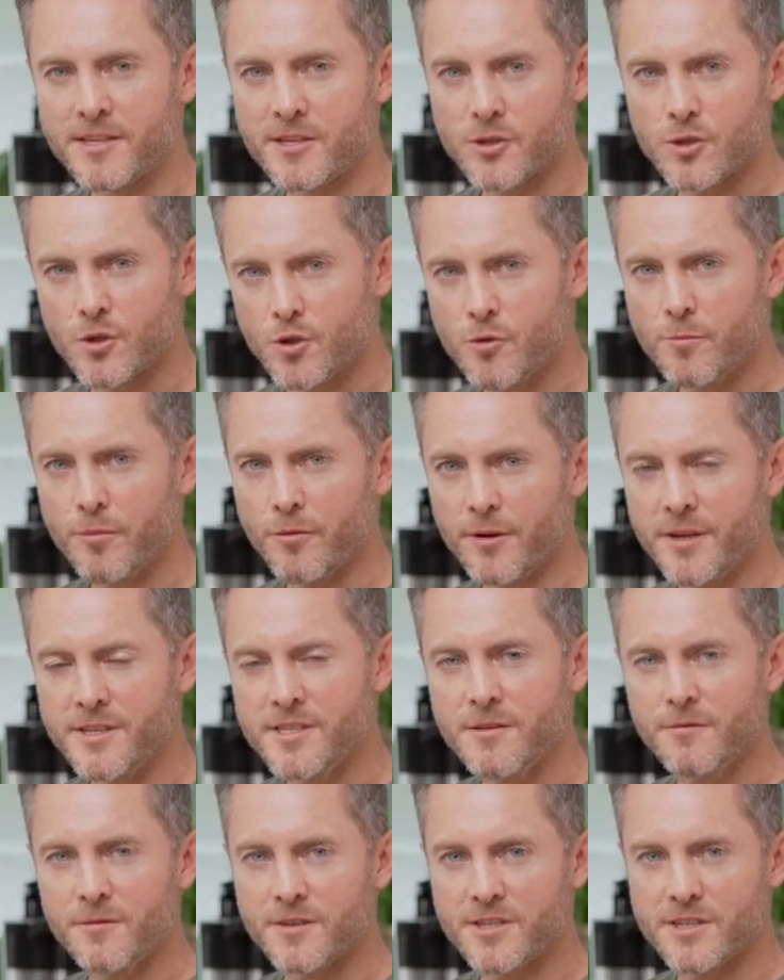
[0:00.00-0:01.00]
it super
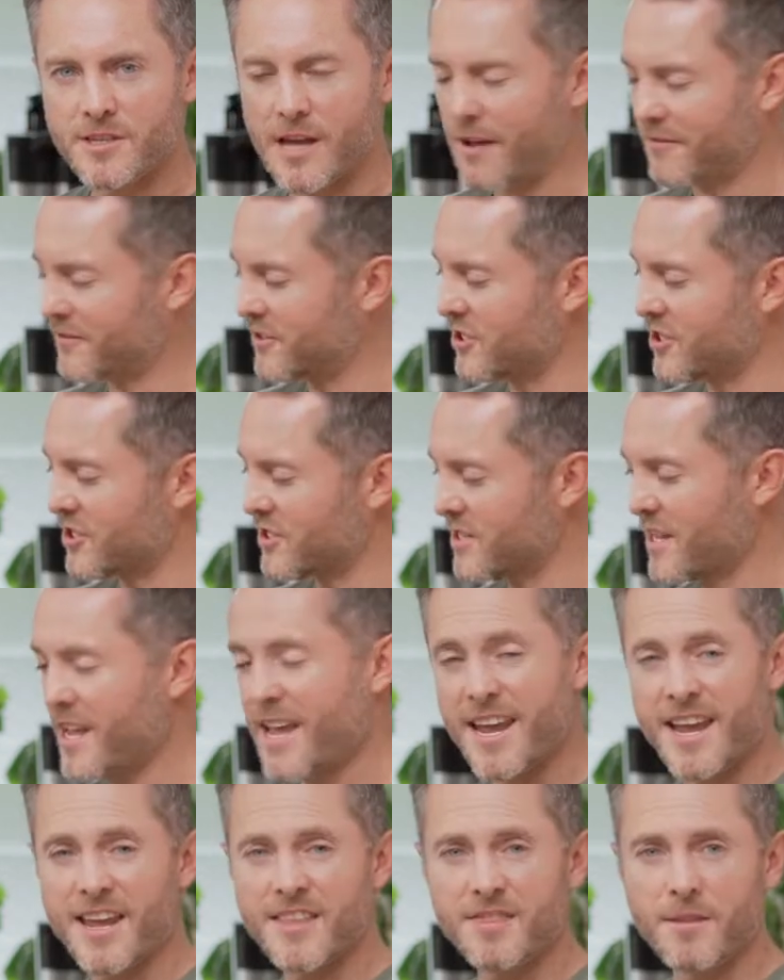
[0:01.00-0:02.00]
easy for staff to just
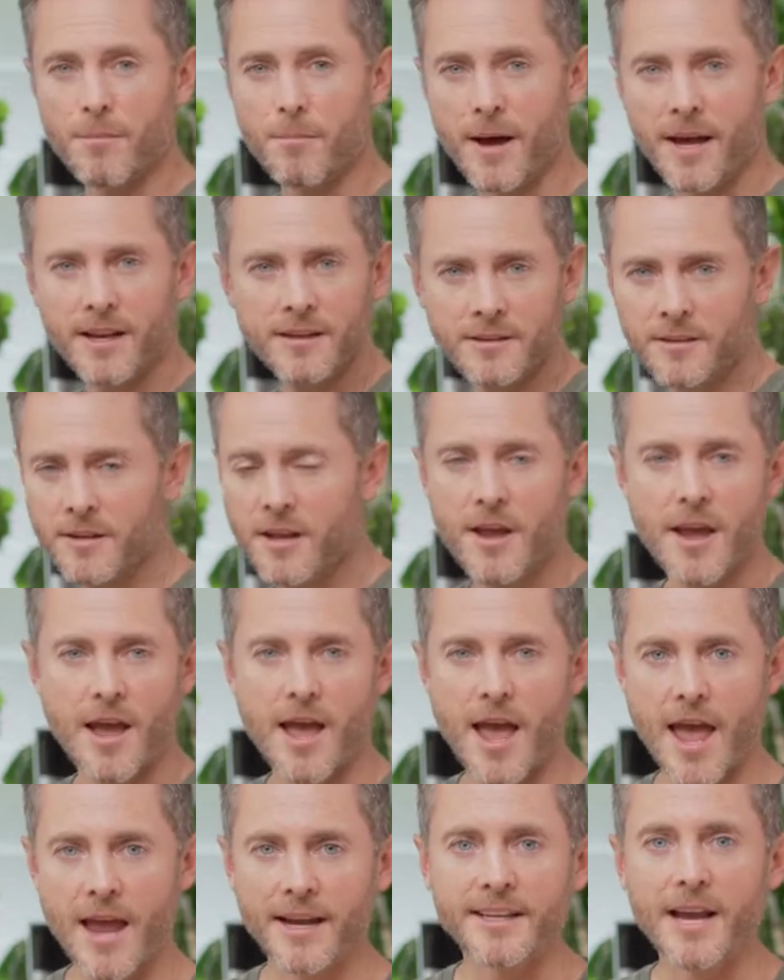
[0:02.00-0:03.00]
hit the button
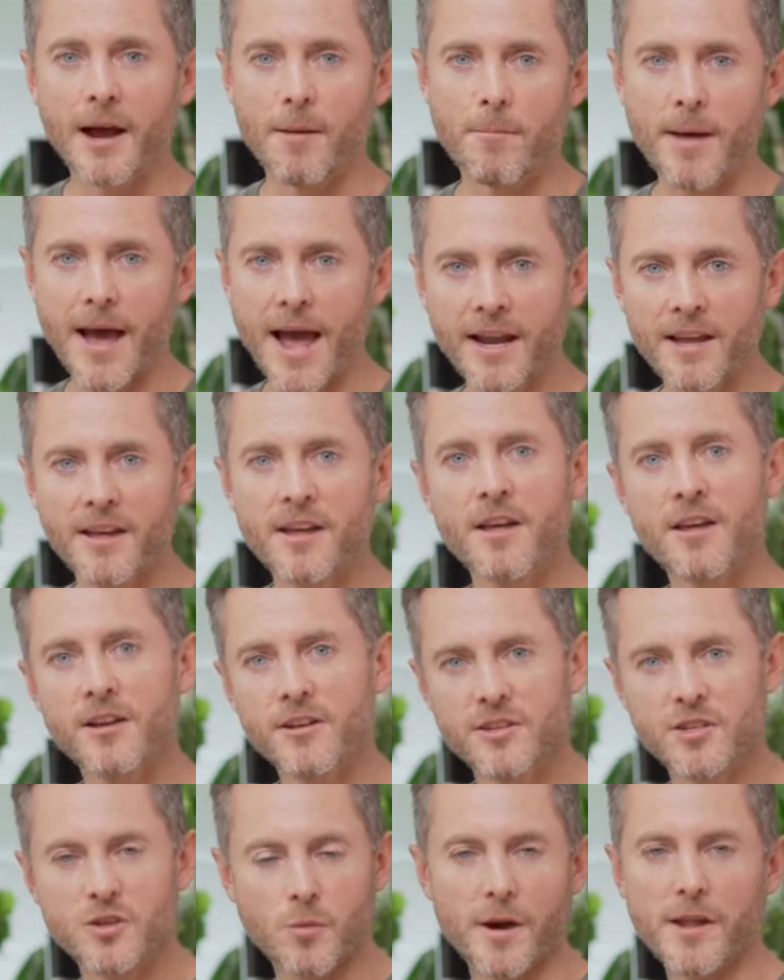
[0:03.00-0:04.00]
and come back
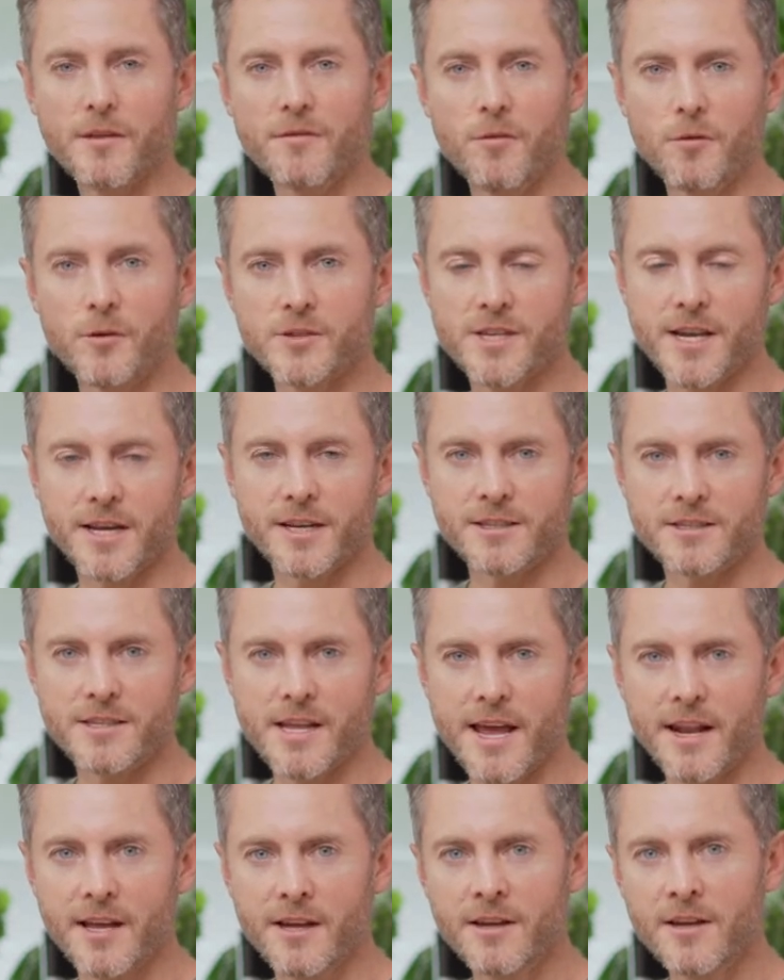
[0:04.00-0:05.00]
24 seconds
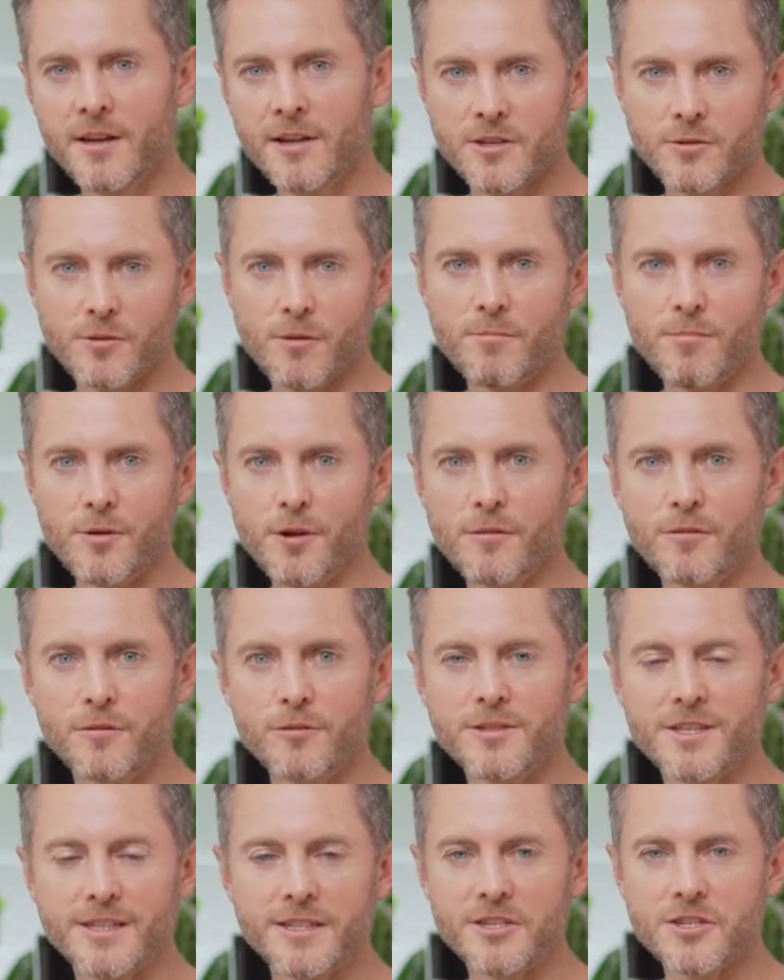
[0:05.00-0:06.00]
later to a beautiful,
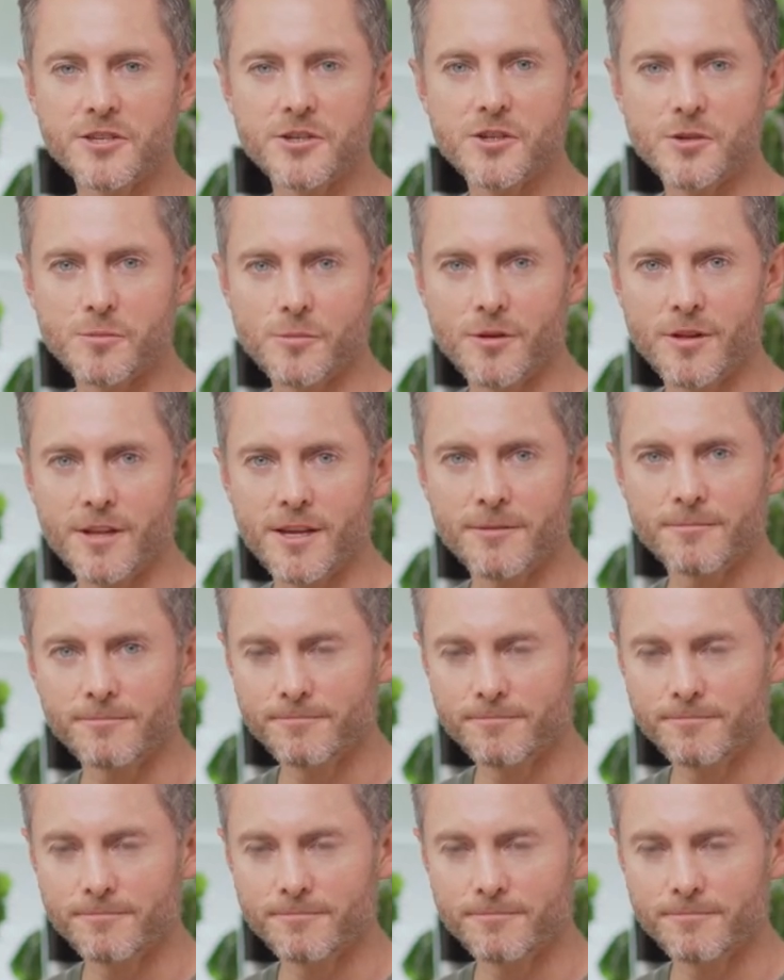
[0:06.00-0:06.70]
delicious smoothie.